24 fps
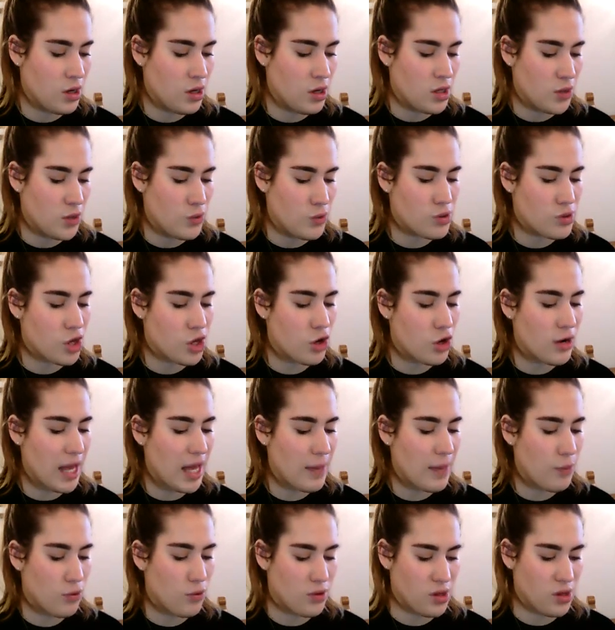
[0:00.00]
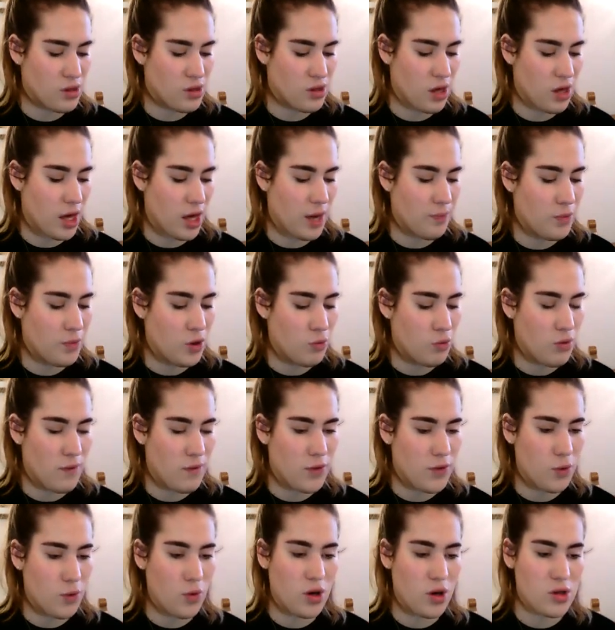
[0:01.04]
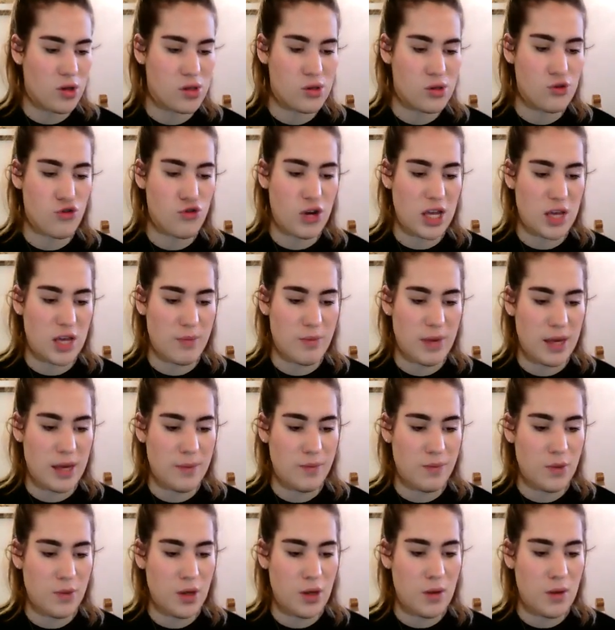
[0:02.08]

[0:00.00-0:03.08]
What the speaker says: There was no label this time with the words "Drink me,"